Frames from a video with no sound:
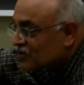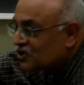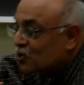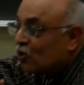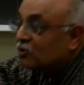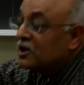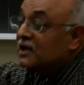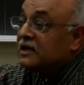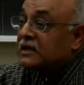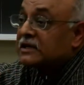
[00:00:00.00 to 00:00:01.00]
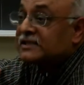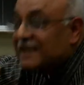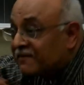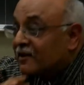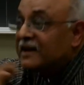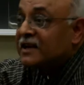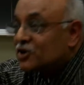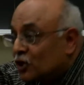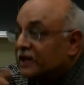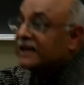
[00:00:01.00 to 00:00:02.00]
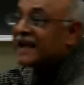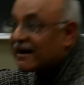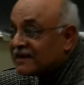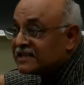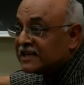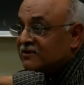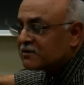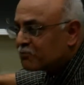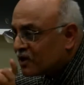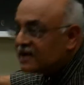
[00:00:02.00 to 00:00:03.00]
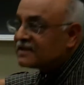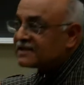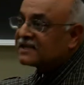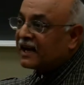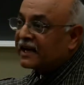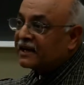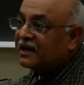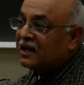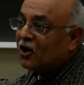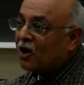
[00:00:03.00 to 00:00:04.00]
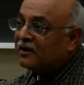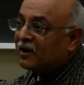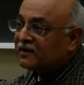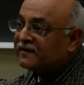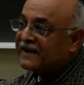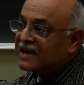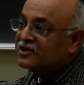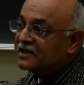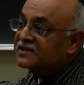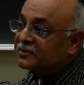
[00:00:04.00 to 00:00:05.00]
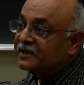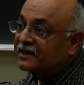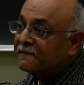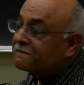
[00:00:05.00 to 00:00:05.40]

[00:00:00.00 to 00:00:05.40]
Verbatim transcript: called severally and jointly guaranteed. It was a brilliant design of a, of a financial instrument.